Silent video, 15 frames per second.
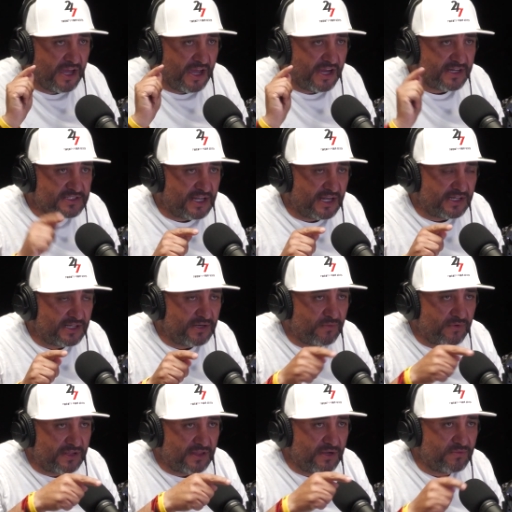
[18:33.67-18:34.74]
exactly
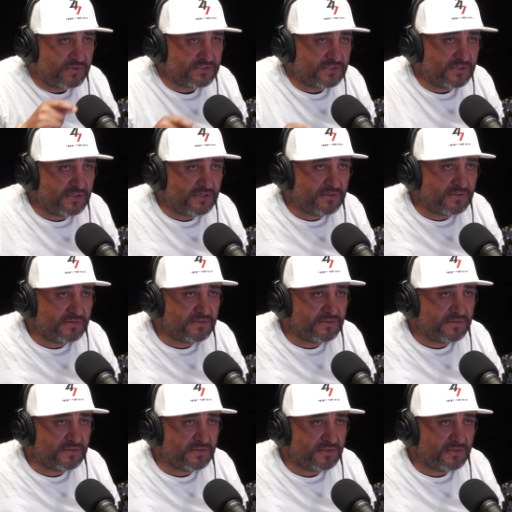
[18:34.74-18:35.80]
where they was going to
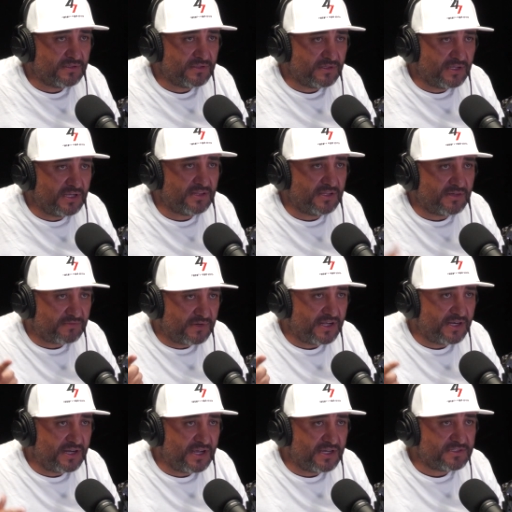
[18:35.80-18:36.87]
get their
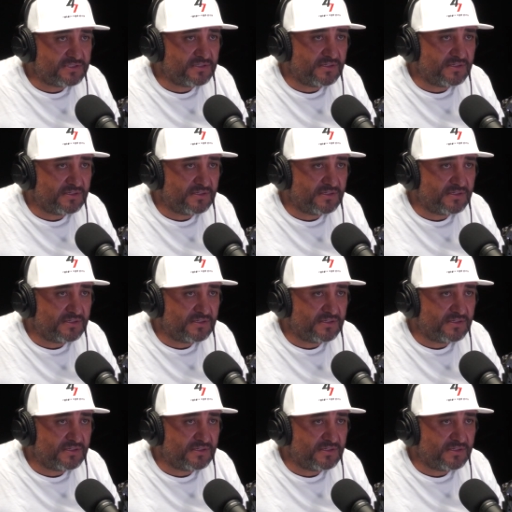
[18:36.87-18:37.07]
radiation.